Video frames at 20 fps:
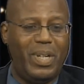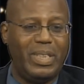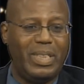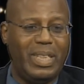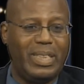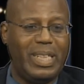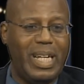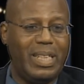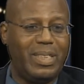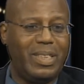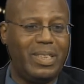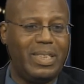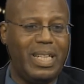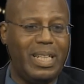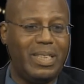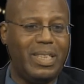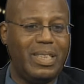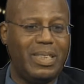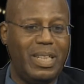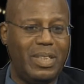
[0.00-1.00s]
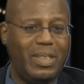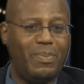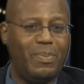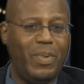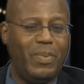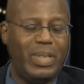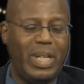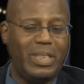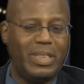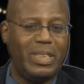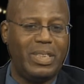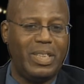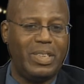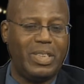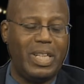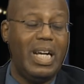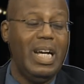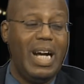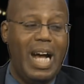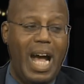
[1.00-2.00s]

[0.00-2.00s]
yeah. That's another movie. That's another good.